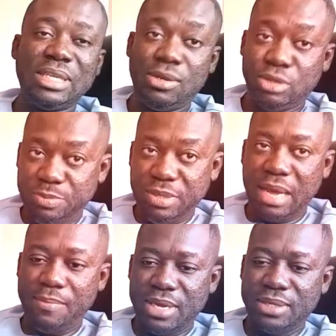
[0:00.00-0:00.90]
I'll speak
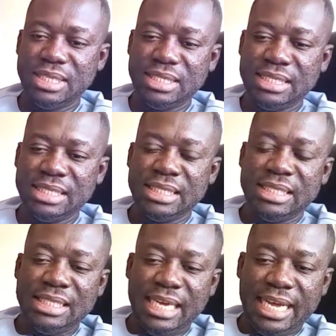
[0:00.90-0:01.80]
about it
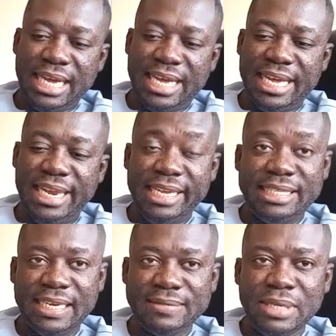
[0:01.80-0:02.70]

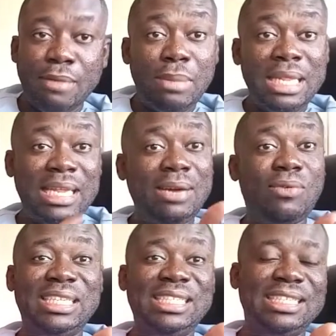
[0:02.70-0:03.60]
later. But then the
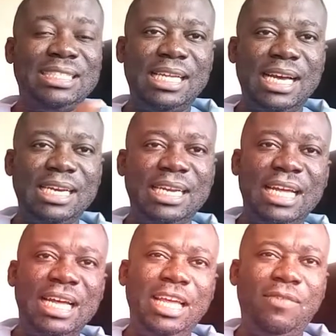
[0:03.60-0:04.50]
question is that
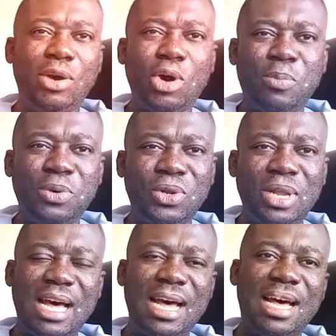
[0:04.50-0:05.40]
if a
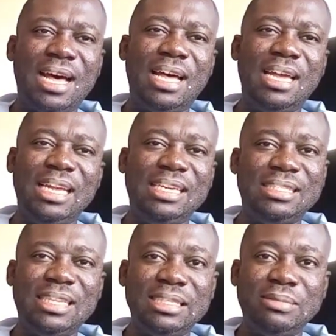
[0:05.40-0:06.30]
couple are in a
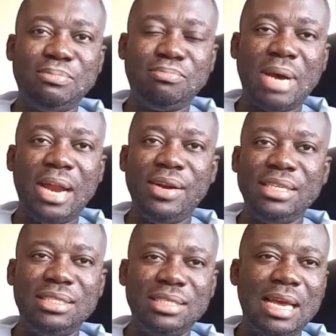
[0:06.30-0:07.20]
distance
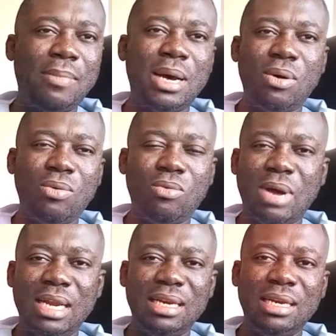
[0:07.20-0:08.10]
marriage, they're about
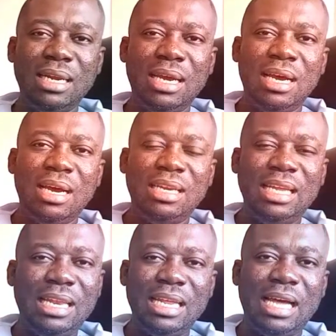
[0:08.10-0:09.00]

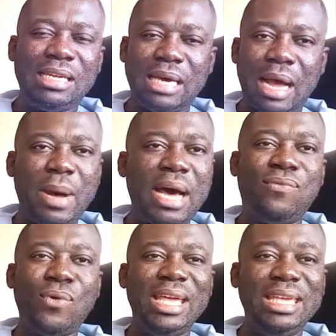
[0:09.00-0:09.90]
they are
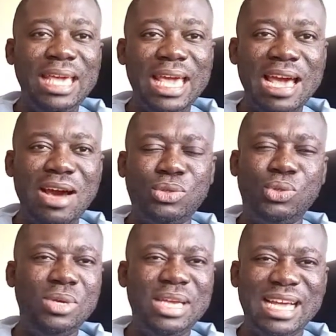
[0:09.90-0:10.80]
apart for a year,
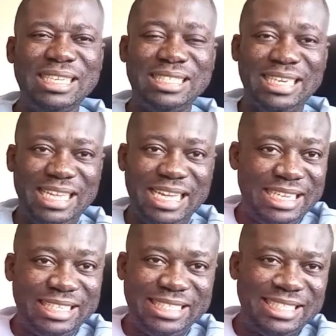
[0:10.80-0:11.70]
2 years, 3
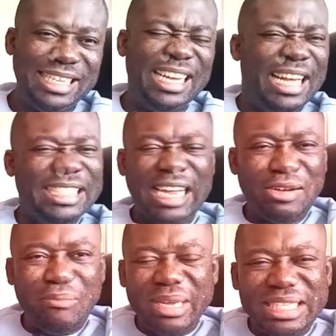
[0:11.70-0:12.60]
years, is that
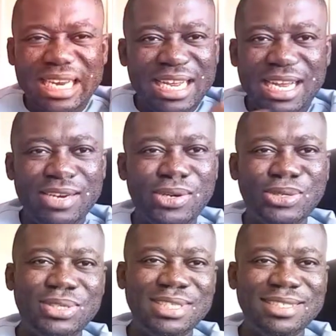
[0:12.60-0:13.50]
not better than
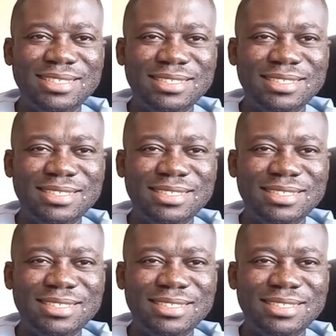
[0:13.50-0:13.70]
adultery?